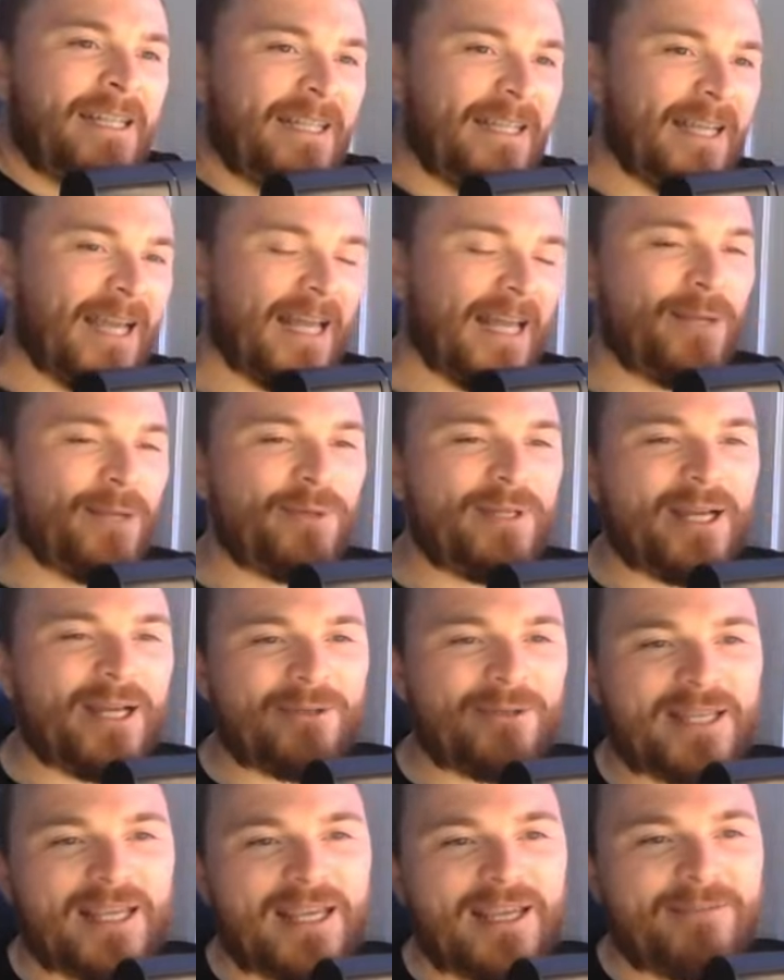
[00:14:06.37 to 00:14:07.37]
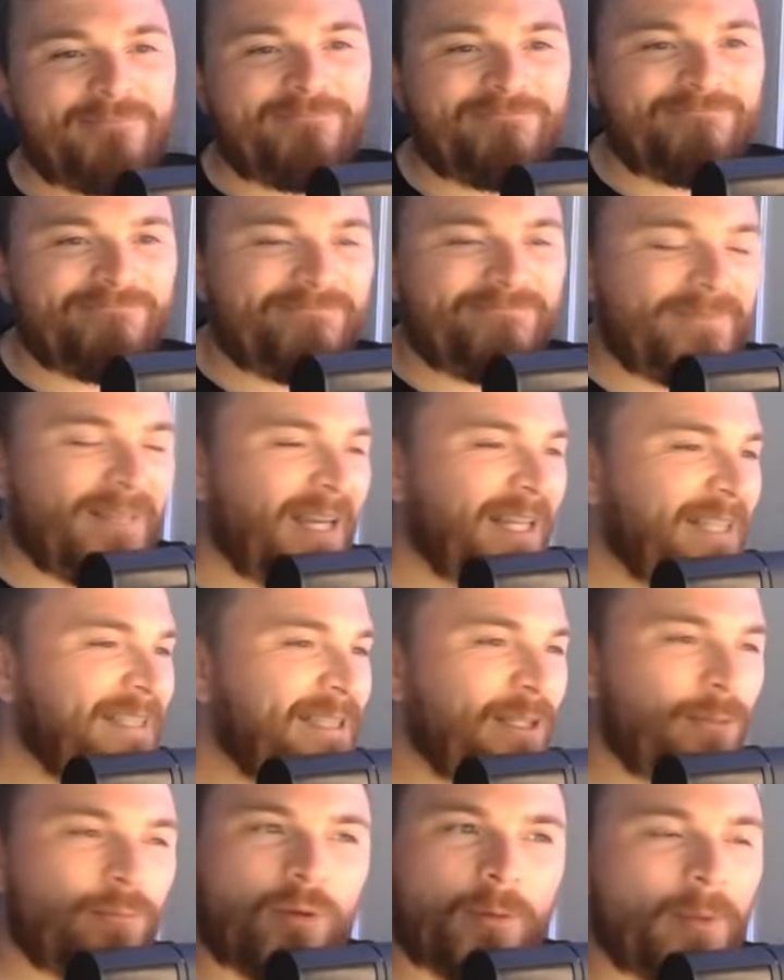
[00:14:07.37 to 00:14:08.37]
yeah, Lewandowski, I
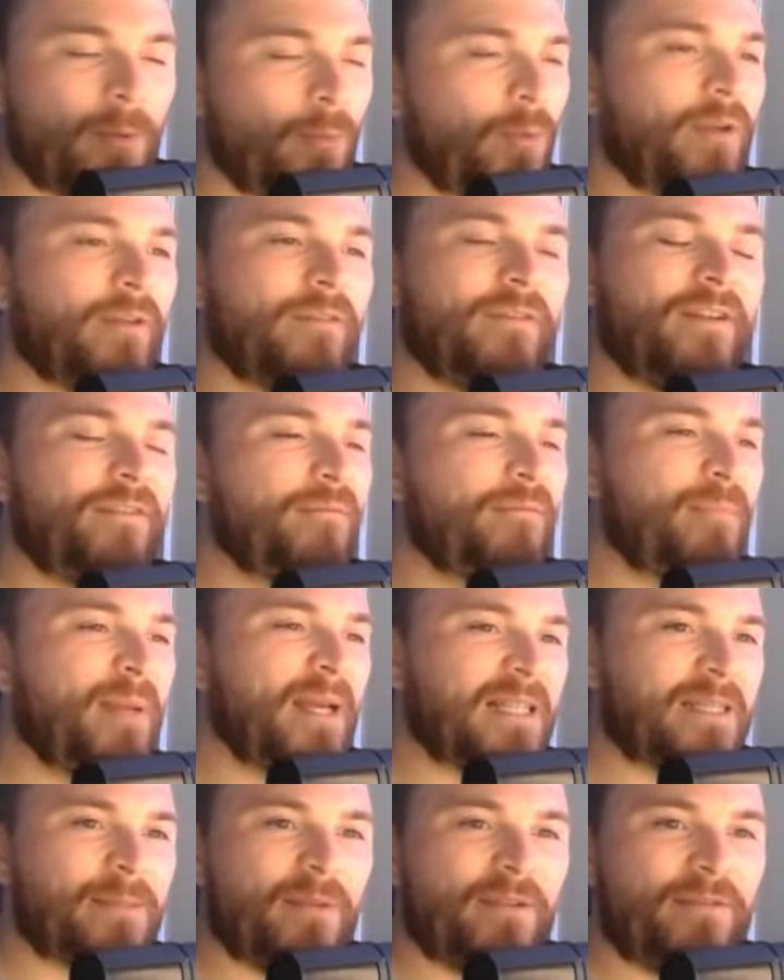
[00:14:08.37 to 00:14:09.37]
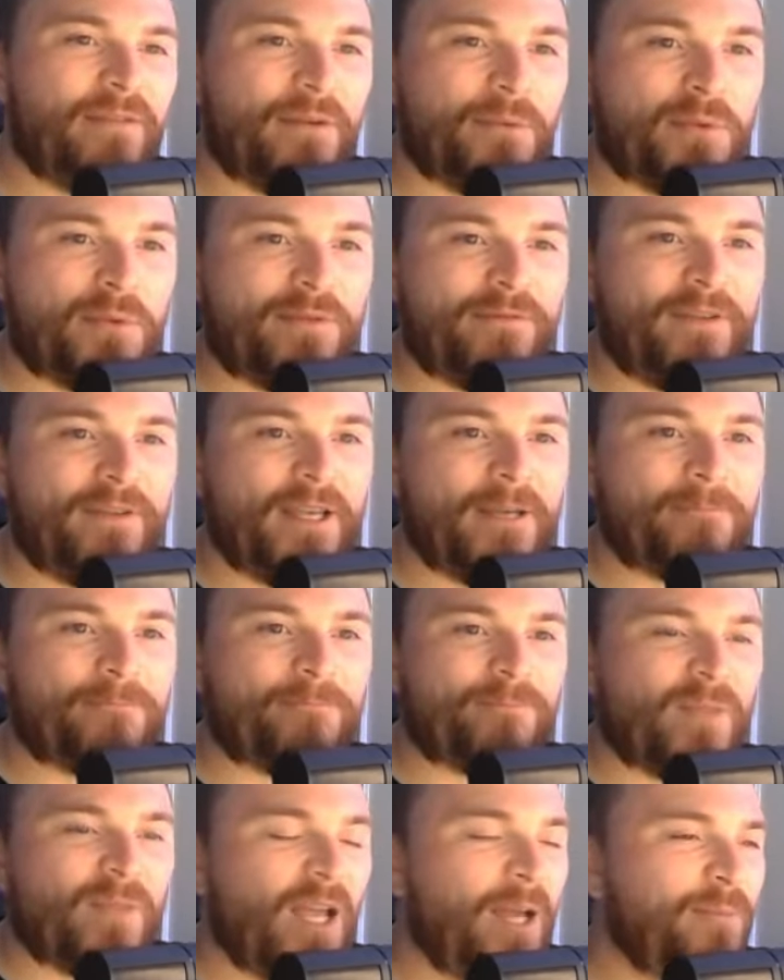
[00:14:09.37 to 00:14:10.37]
still probably wouldn't have even picked him if he was fit,
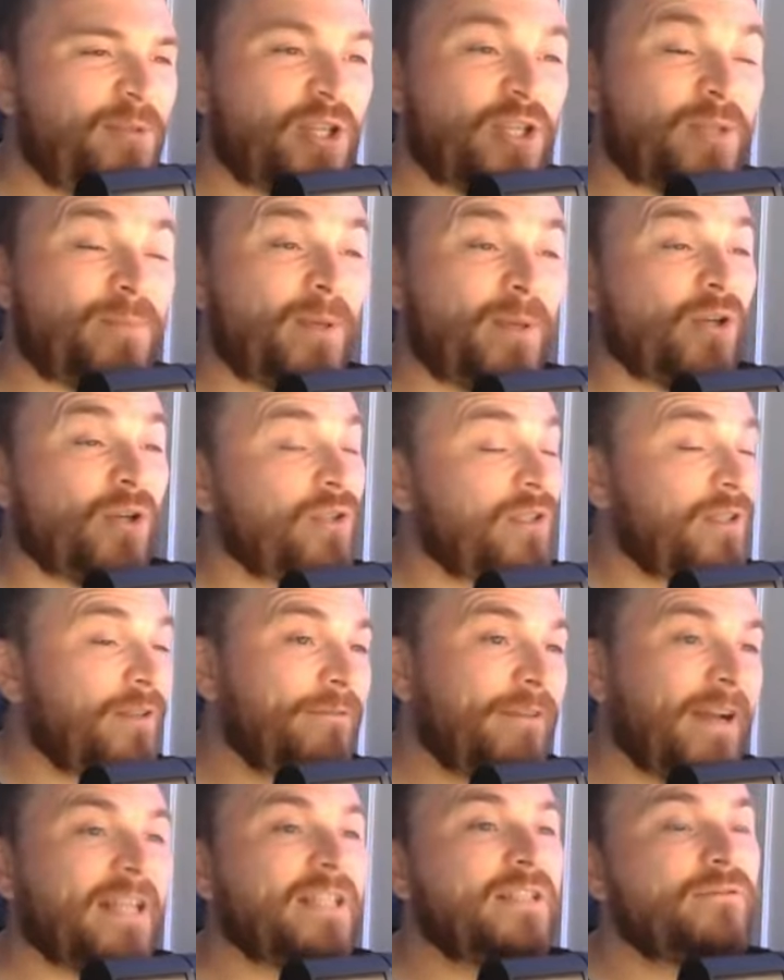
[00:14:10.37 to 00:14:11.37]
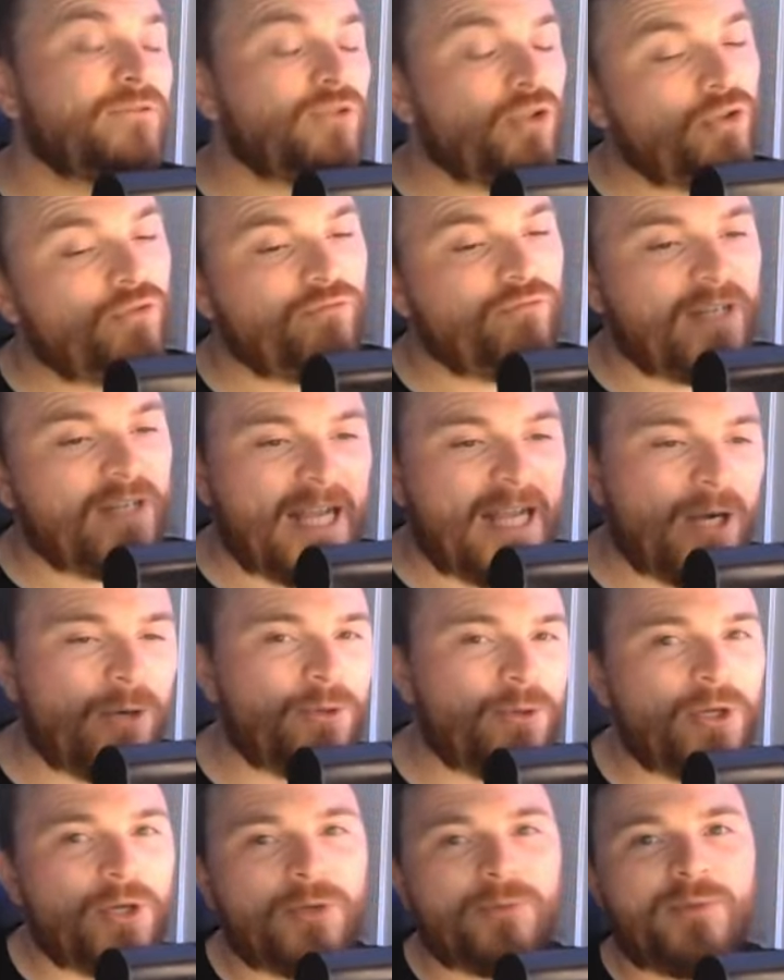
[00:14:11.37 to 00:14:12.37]
just because the fact you've got
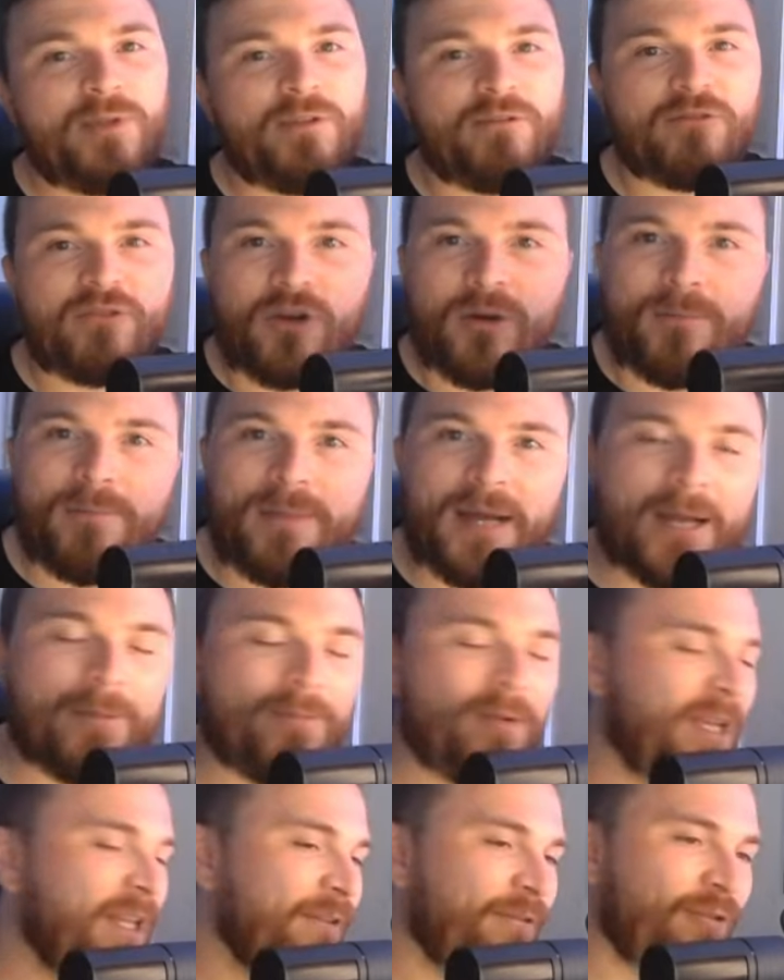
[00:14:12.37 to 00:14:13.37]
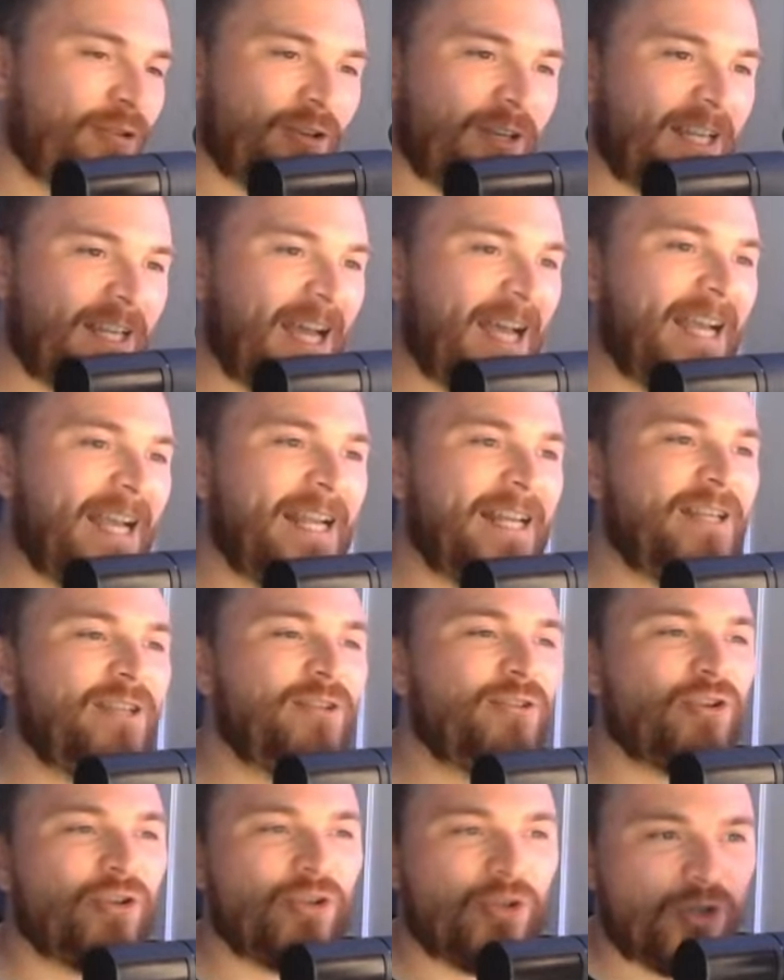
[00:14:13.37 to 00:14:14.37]
Ronaldo, you've got Mbappe, you've got Kane,
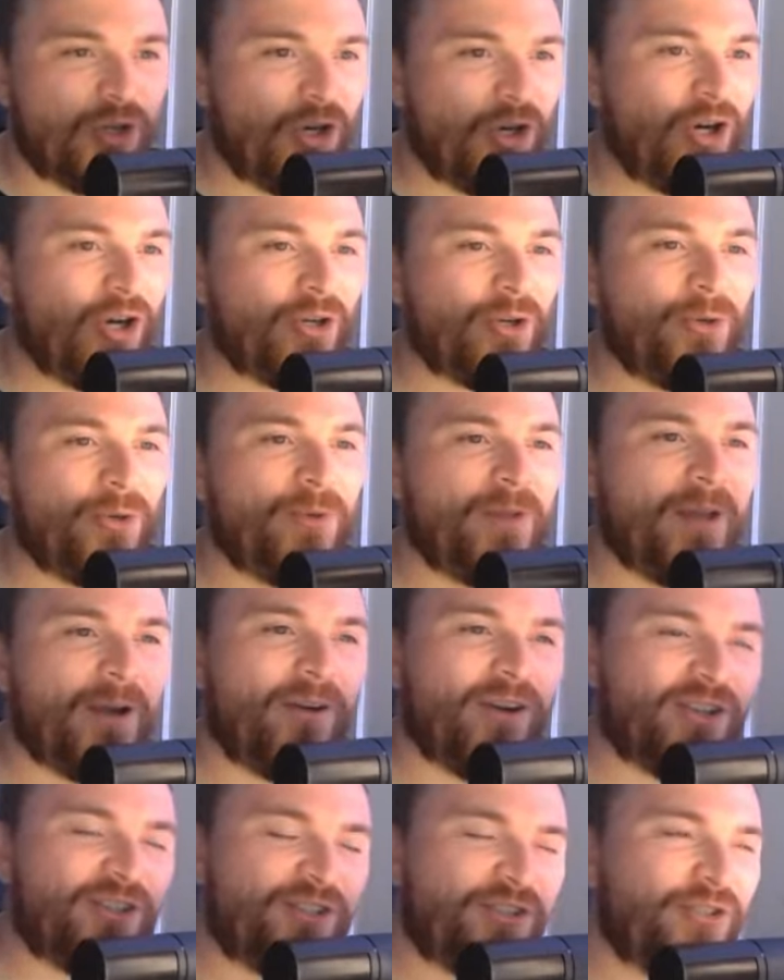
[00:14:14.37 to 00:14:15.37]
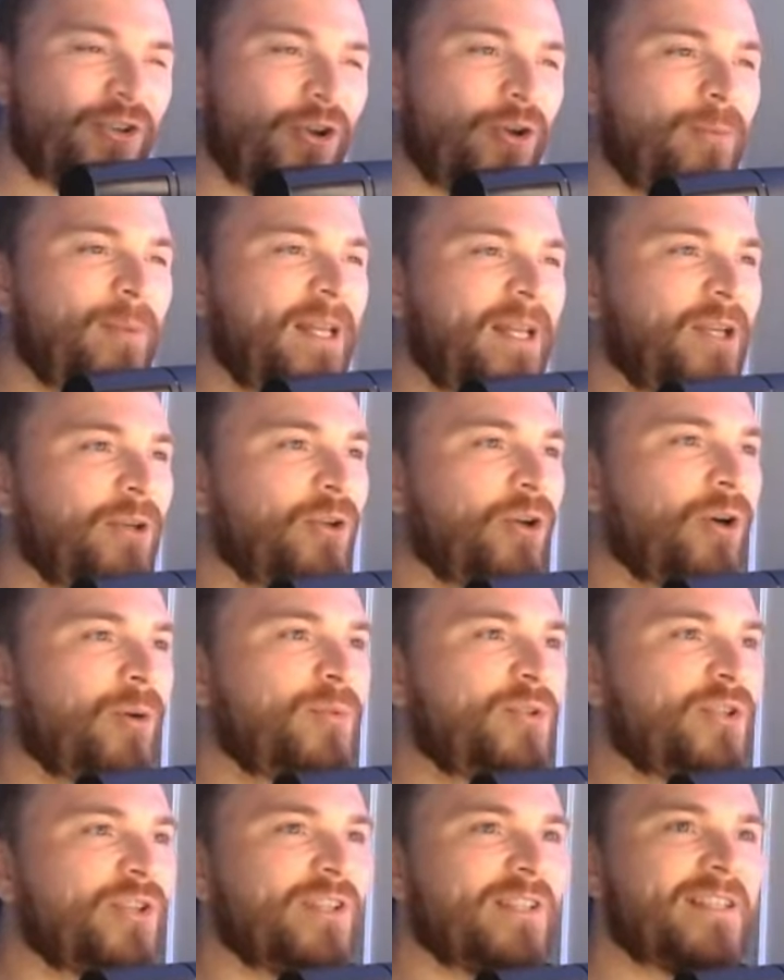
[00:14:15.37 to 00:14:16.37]
you've got Lukaku. There are so many good
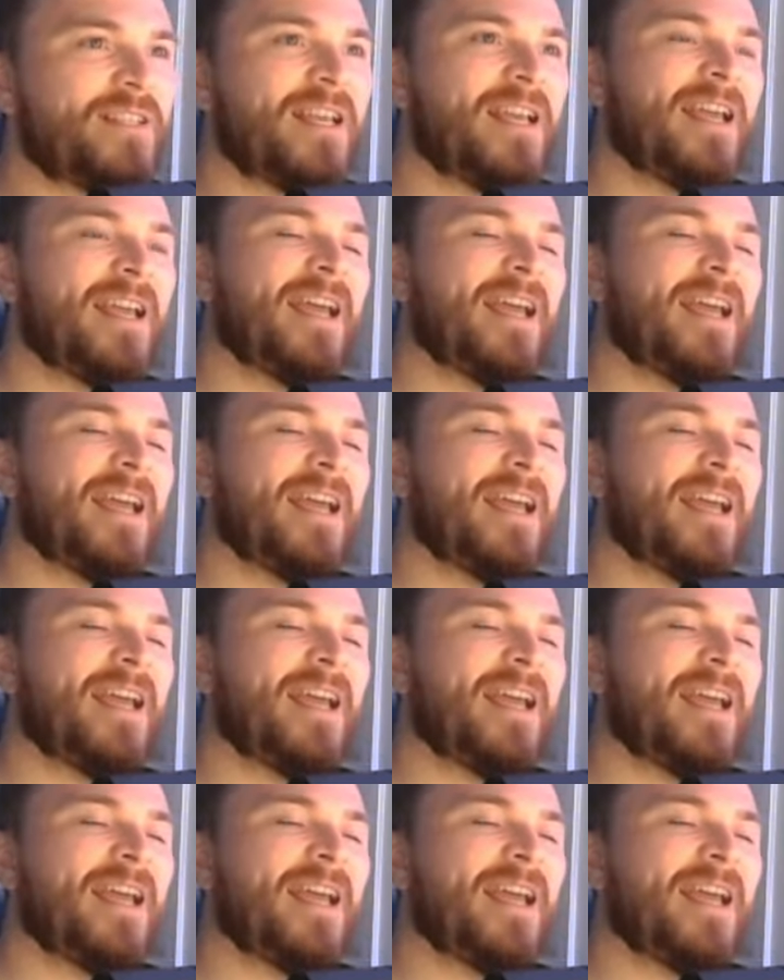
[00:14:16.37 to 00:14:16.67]
options.